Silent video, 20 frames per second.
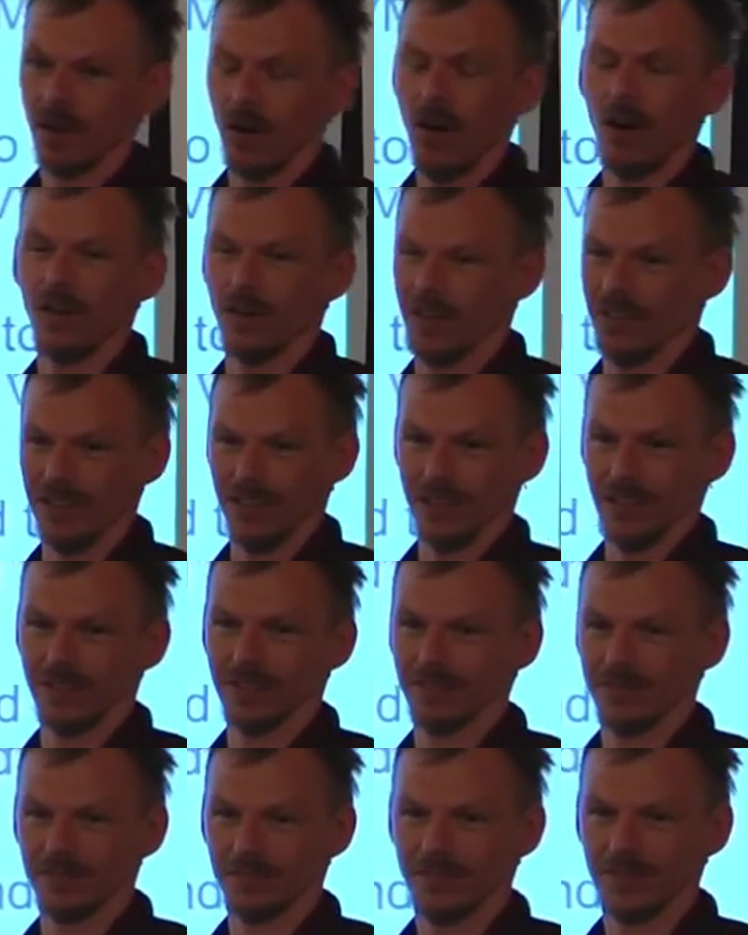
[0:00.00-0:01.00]
on
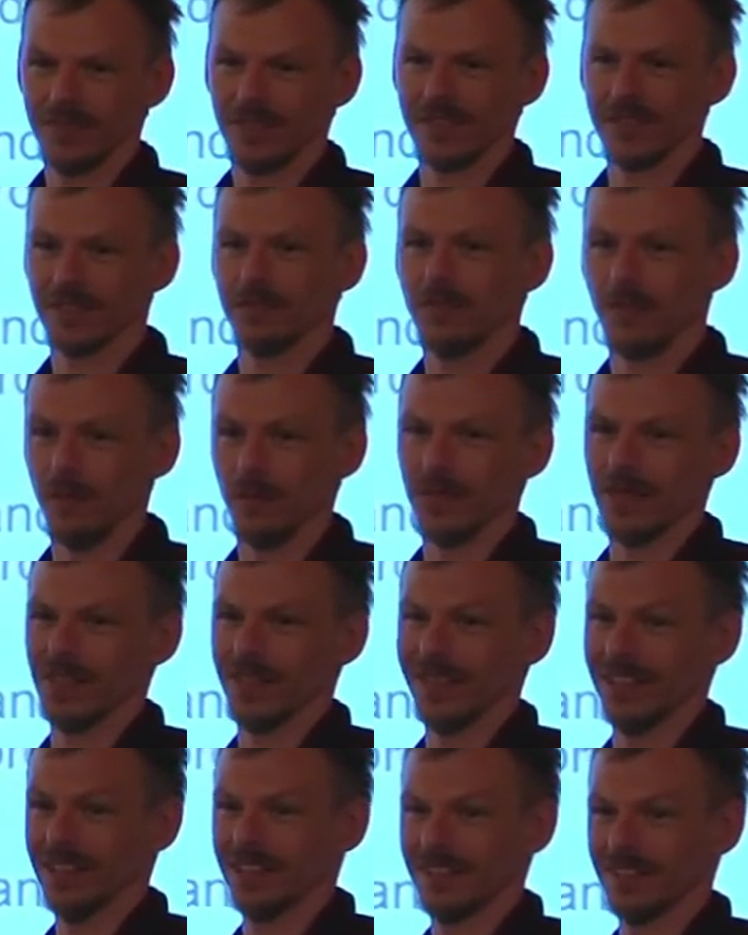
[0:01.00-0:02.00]
Linux, 64-bit
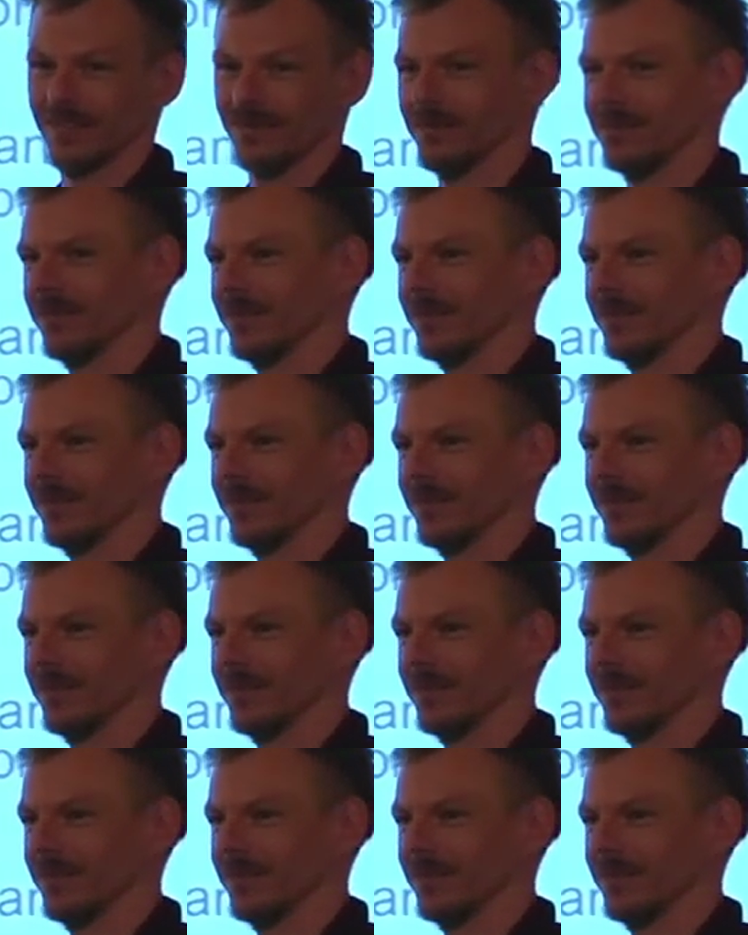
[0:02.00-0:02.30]
Linux.